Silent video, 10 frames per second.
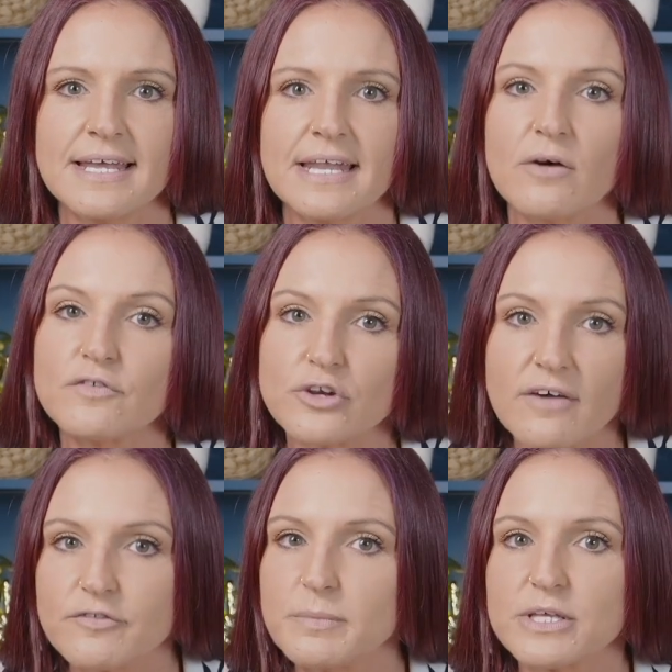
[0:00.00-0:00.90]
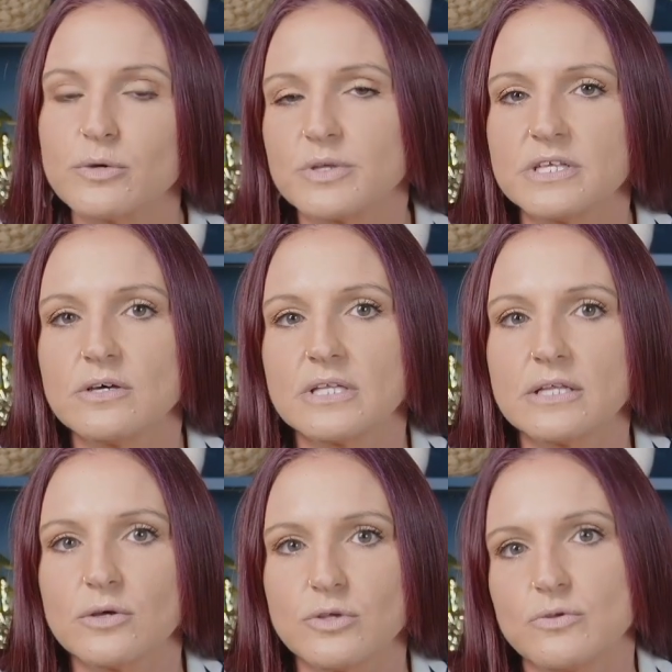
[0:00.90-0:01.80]
Now, if you're not familiar with the
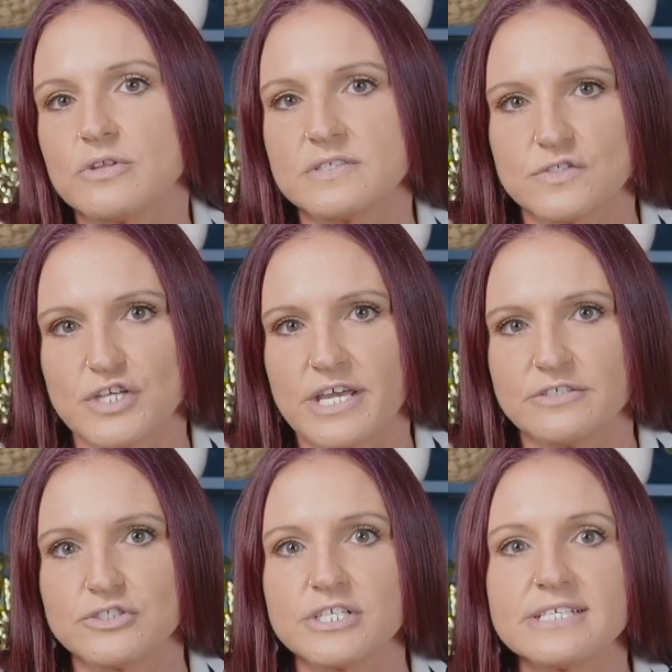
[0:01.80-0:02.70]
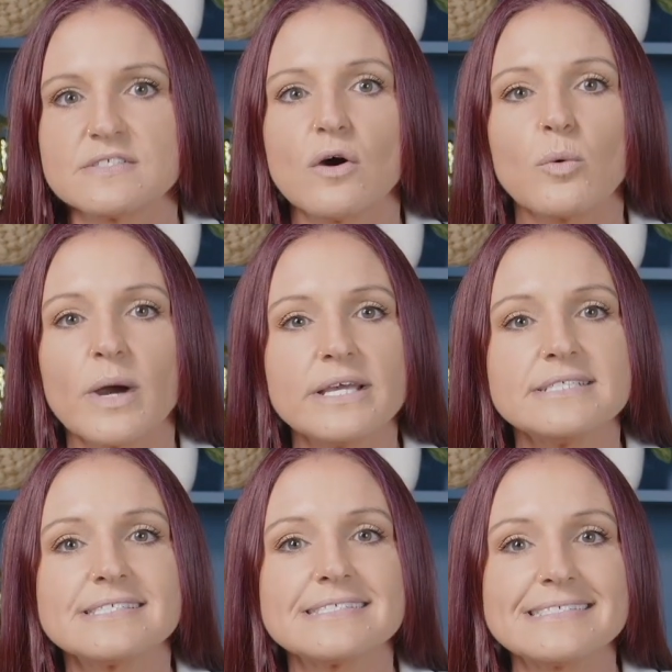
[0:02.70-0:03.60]
Ōlelo Youth Exchange, it's
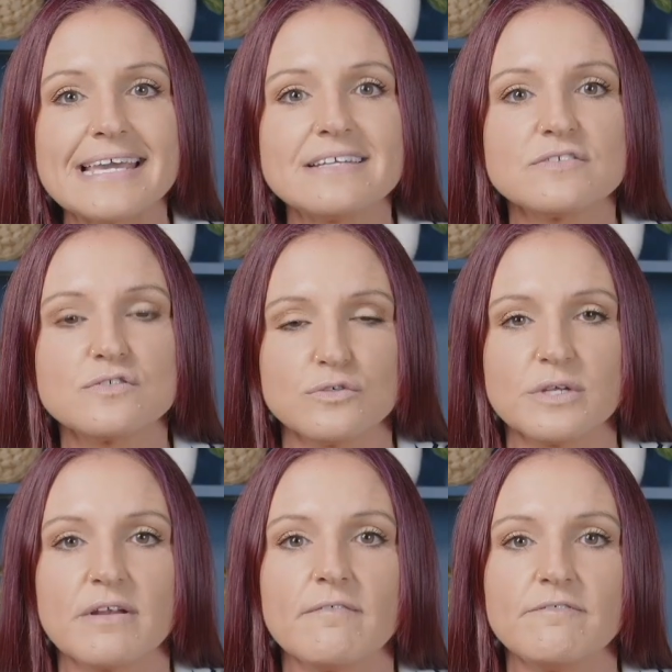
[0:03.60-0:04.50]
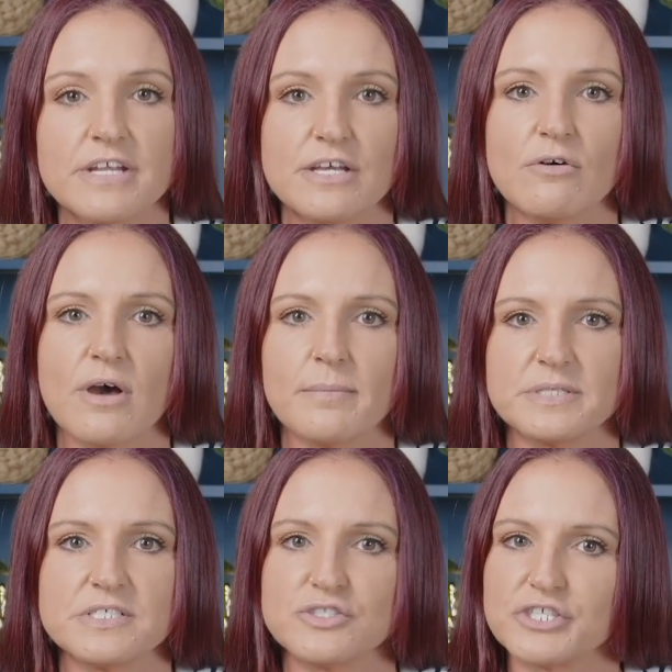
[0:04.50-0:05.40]
Hawaii's state student video
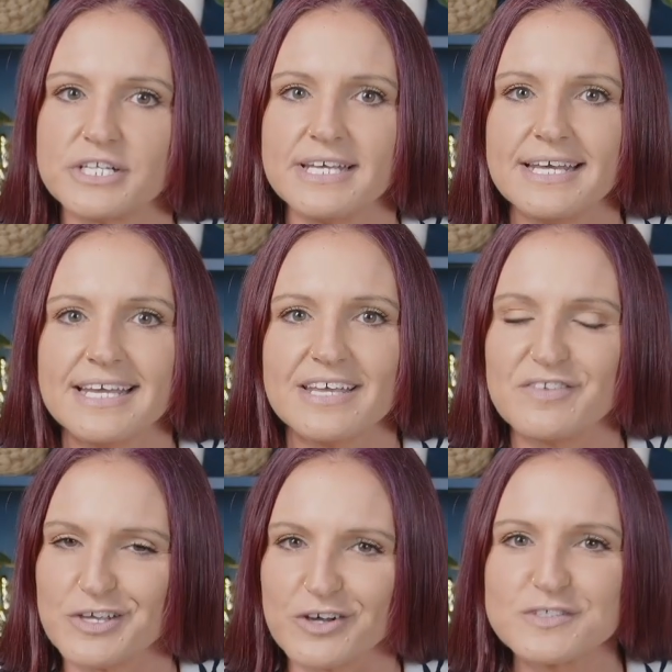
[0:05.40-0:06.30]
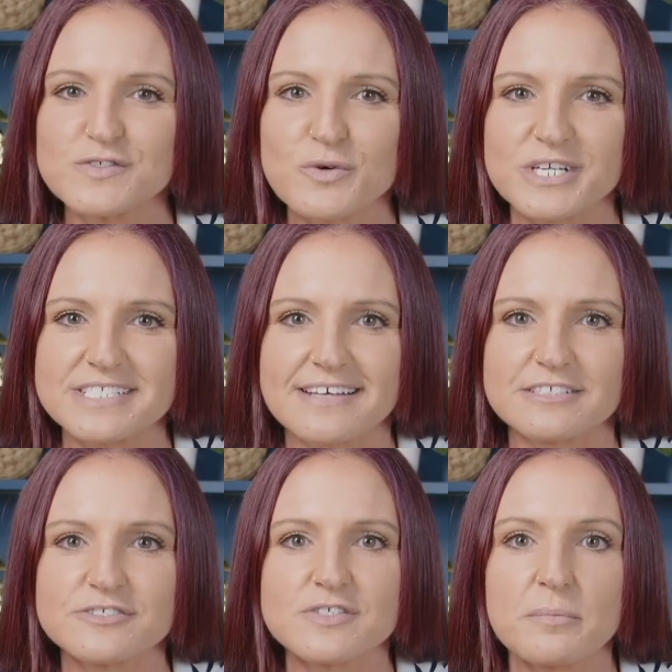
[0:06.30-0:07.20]
competition, giving young
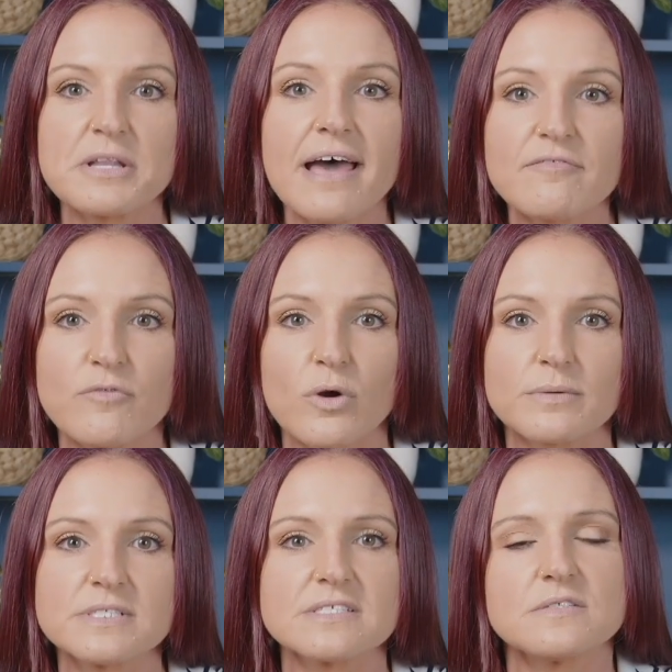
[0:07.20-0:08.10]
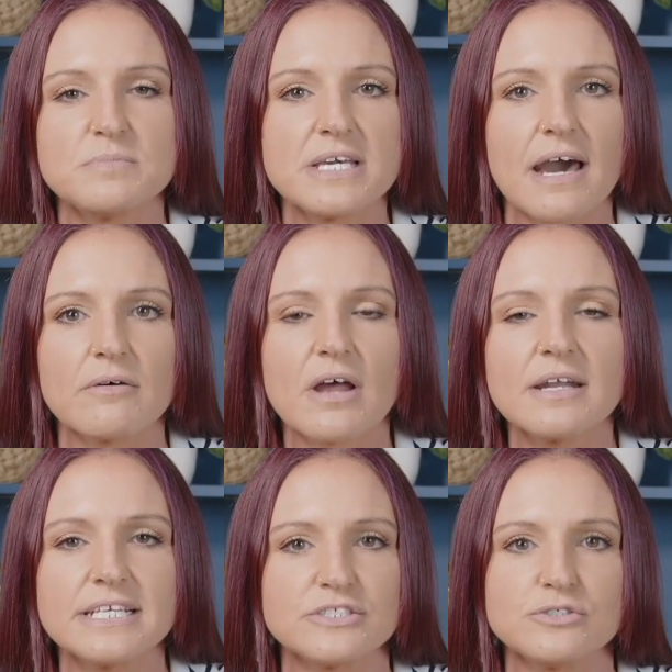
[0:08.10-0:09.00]
storytellers a platform to speak out
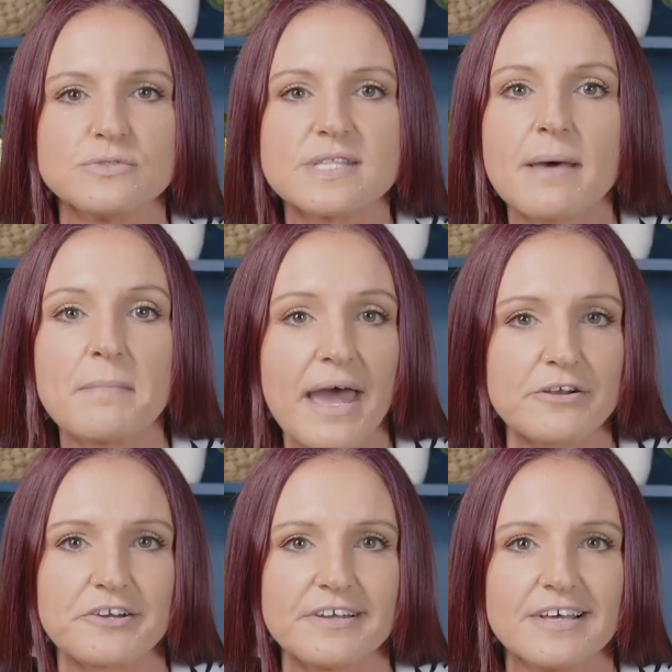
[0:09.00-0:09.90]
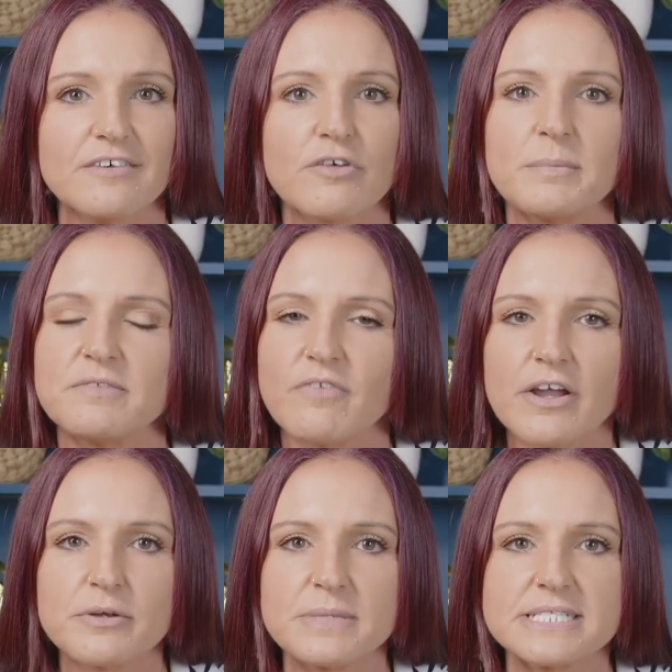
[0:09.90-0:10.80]
on issues that matter. From
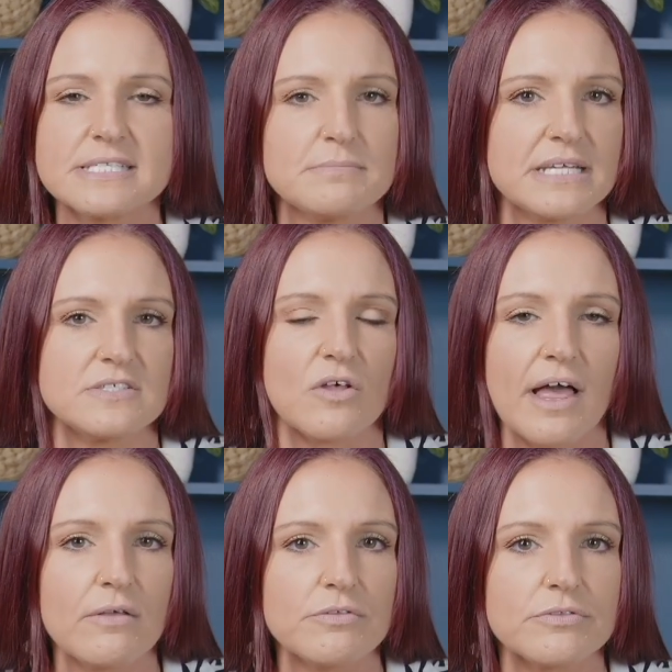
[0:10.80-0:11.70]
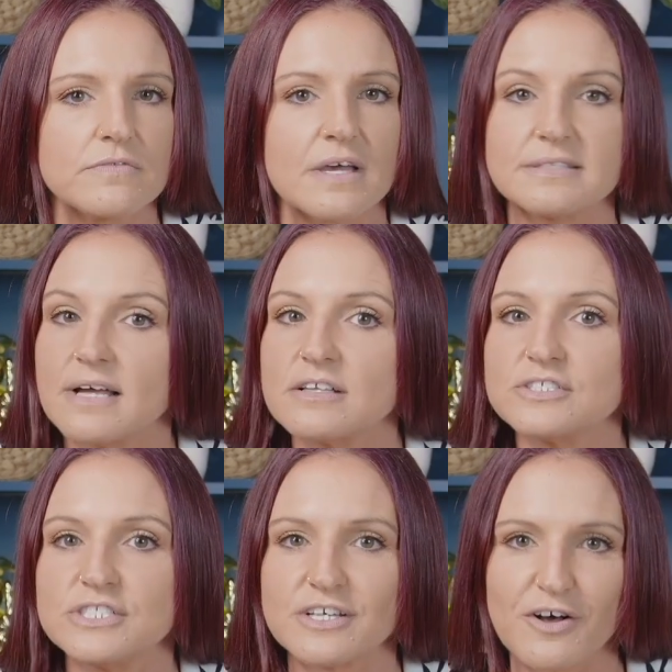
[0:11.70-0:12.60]
environment to mental health,
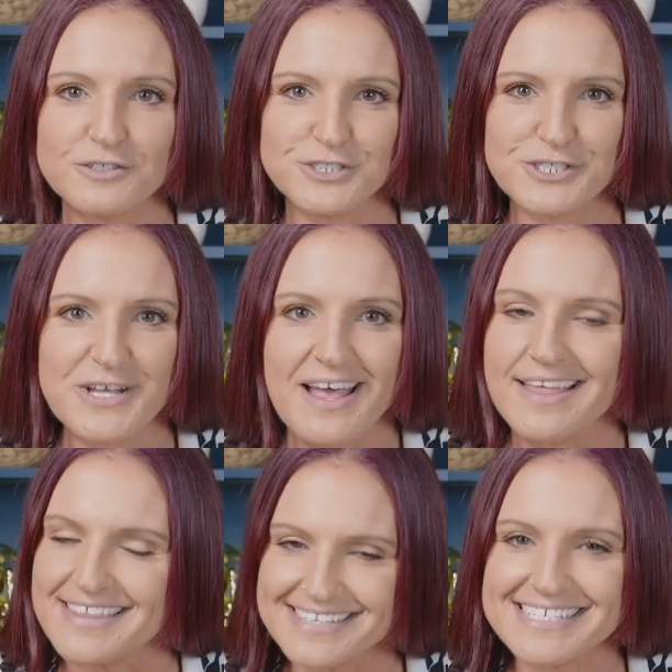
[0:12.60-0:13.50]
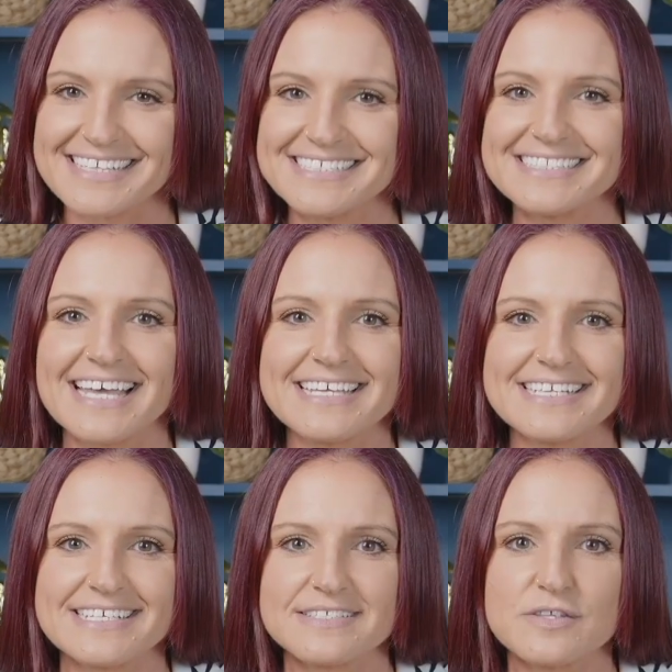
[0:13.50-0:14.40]
technology to culture, they tell it like it
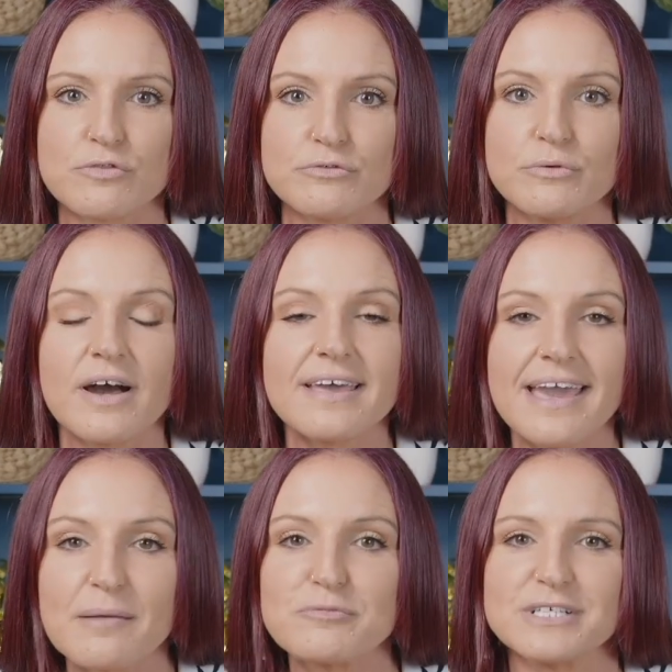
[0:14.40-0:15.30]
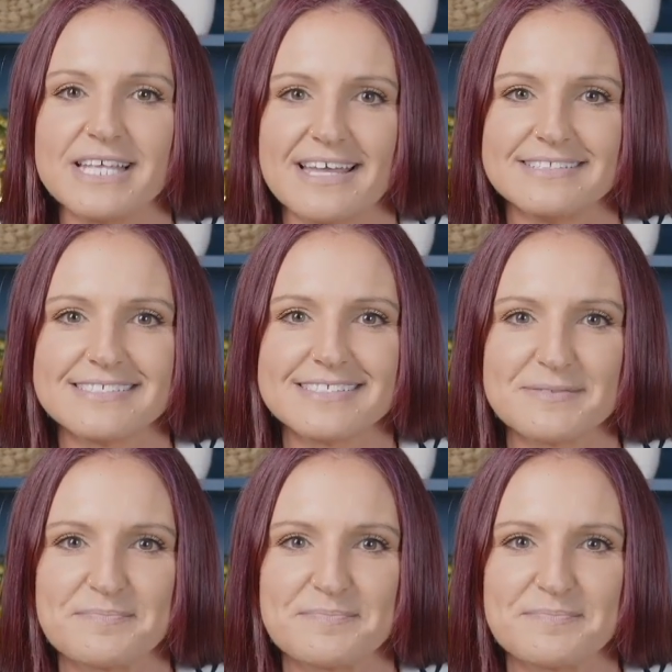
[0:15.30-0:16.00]
is through a camera lens.